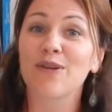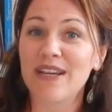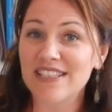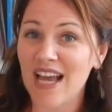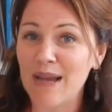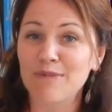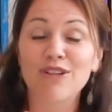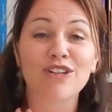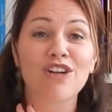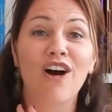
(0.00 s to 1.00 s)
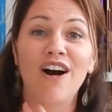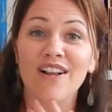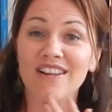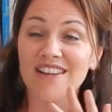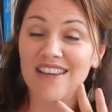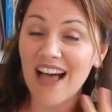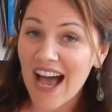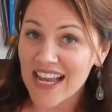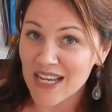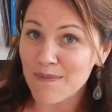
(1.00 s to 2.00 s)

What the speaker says: a great time, learned a lot